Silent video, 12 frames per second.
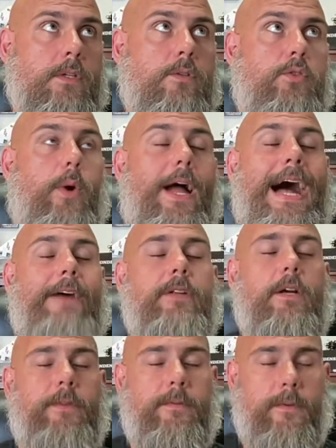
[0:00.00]
do I have
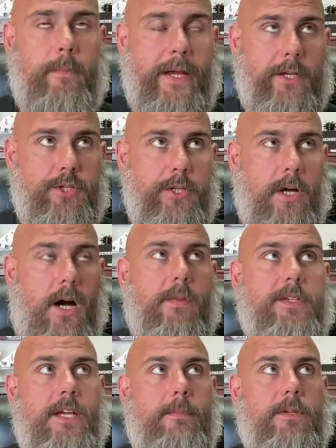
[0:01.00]
enough information on
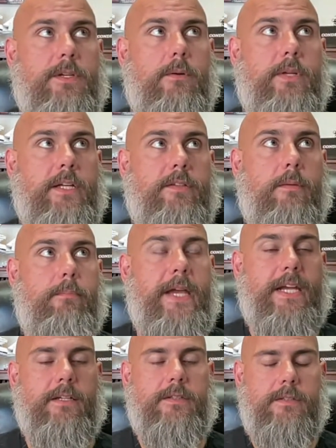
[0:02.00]
this ambiguity to
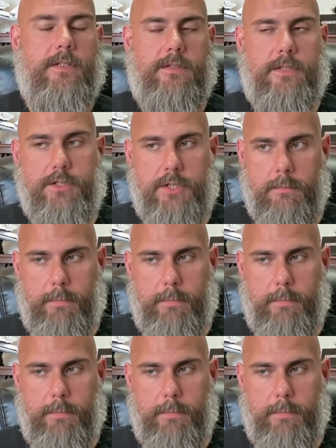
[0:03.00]
make a decision